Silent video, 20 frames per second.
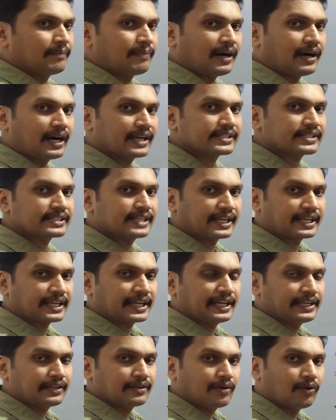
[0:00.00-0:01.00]

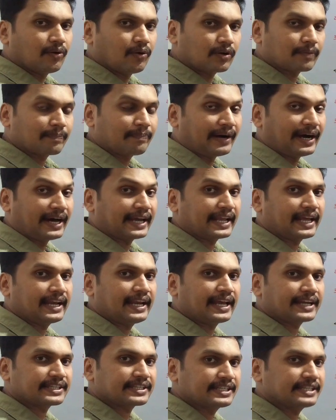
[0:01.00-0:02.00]
Parsecond or
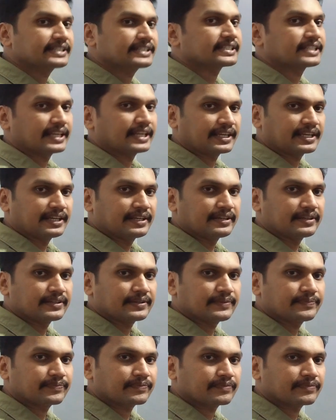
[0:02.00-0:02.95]
parallactic second.